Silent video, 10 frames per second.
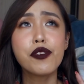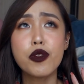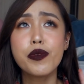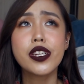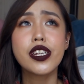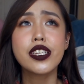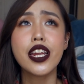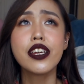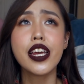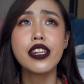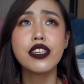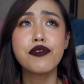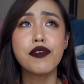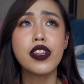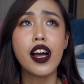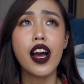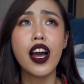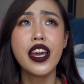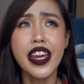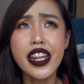So we decided to get this
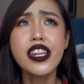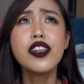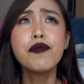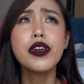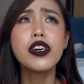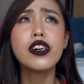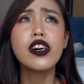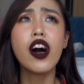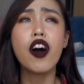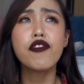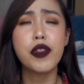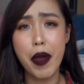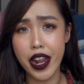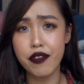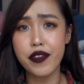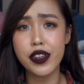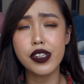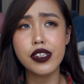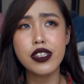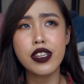villa in the middle of the paddy
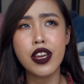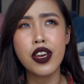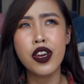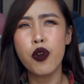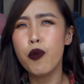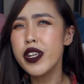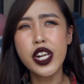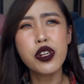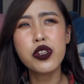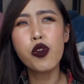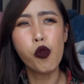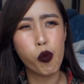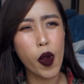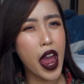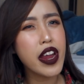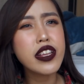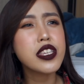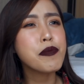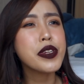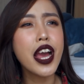fields, which I don't know where in
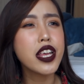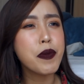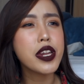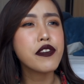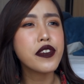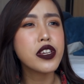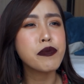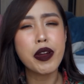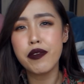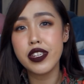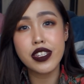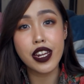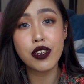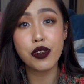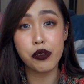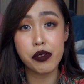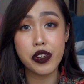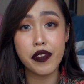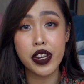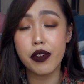Seminyak has paddy fields, but we decided to go with
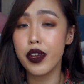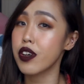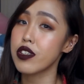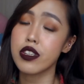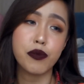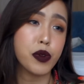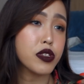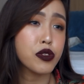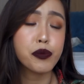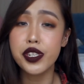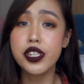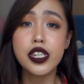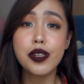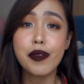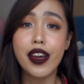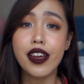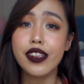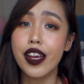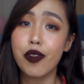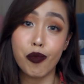it anyway because it was super cheap and
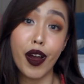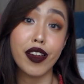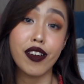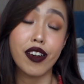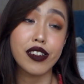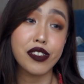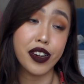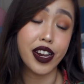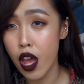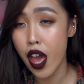like, why not, right?